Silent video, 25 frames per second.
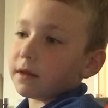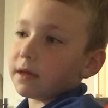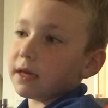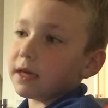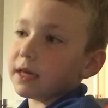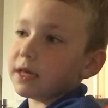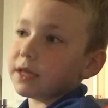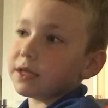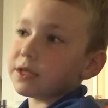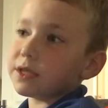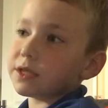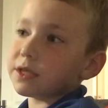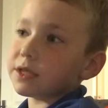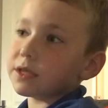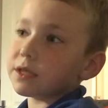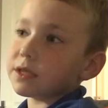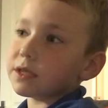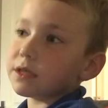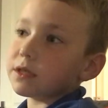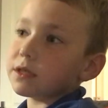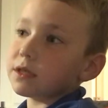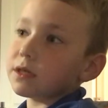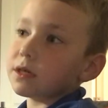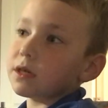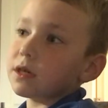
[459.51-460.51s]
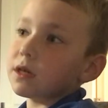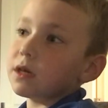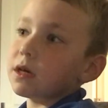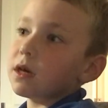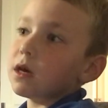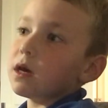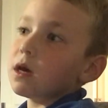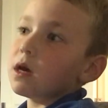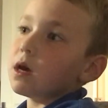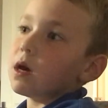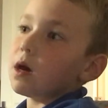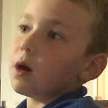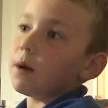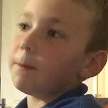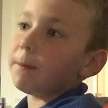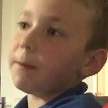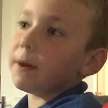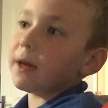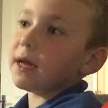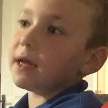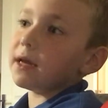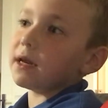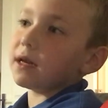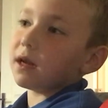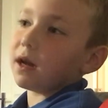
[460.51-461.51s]
it's a
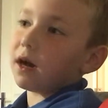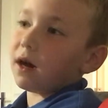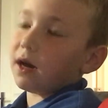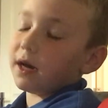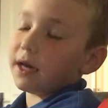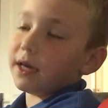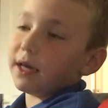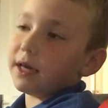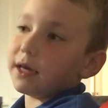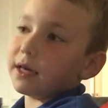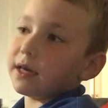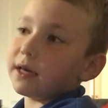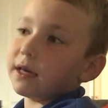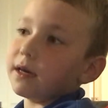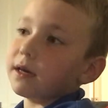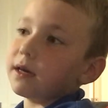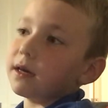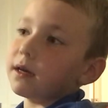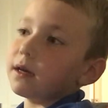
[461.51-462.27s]
bit like